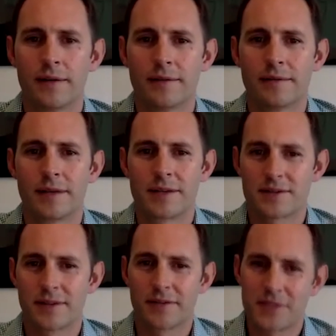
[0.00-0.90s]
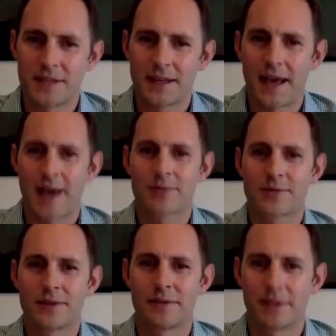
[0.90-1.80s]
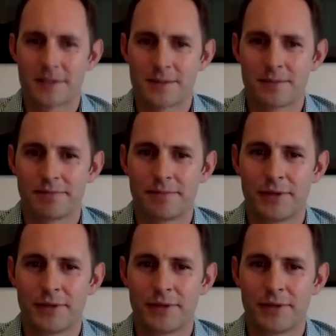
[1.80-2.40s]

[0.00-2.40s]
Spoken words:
they've seen the gaps, they've done some,